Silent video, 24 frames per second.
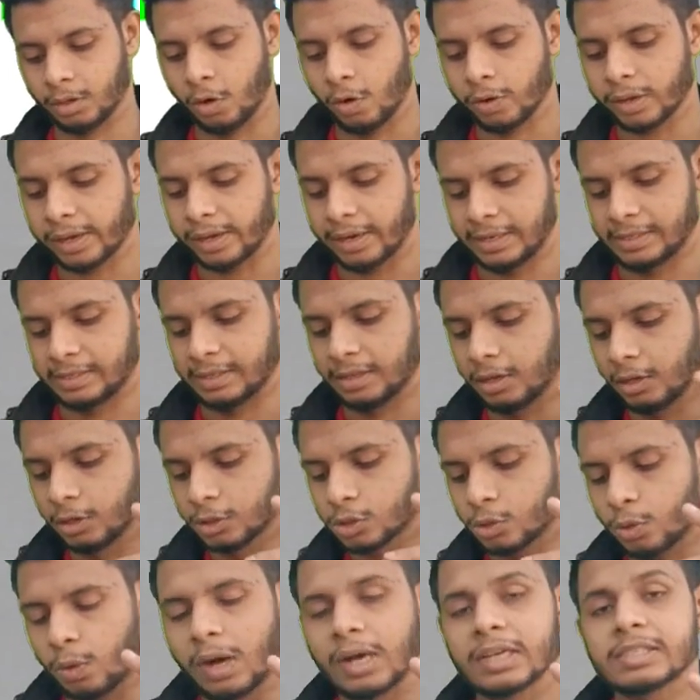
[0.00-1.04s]
Okay guys,
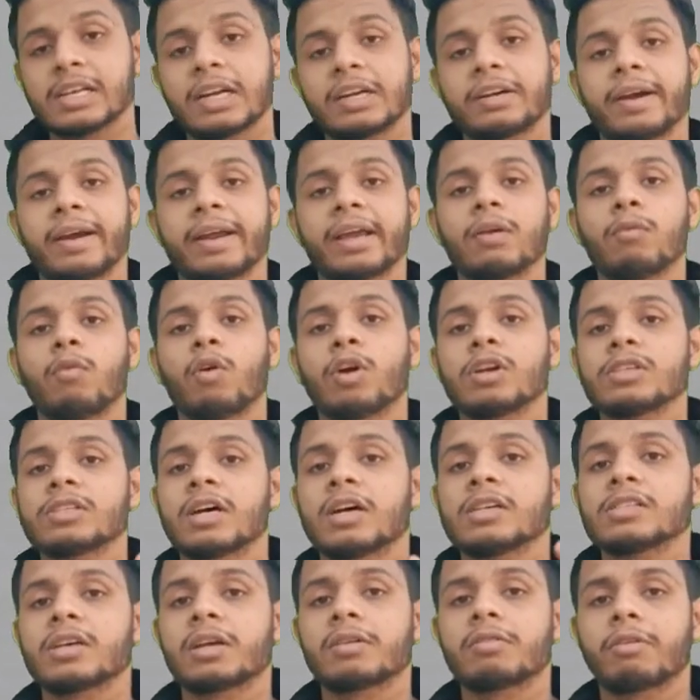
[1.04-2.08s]
so hazard triangle, what is
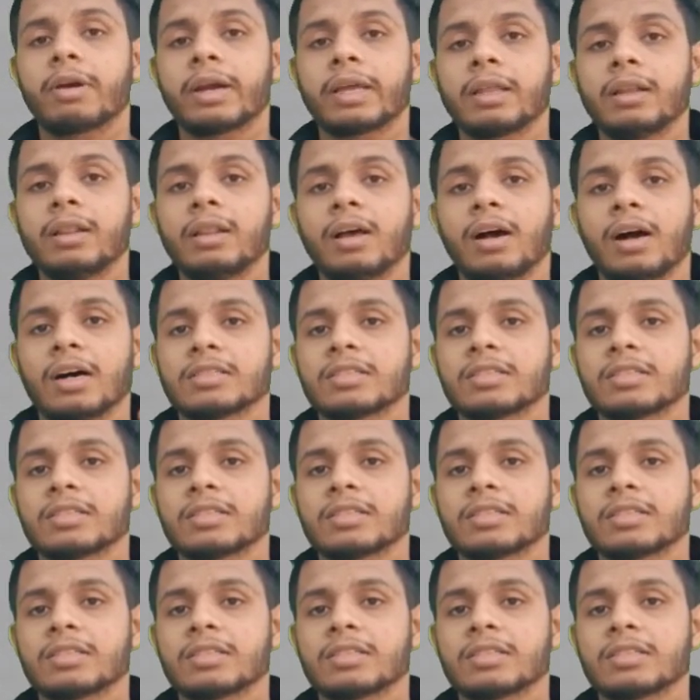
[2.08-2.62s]
a hazard triangle?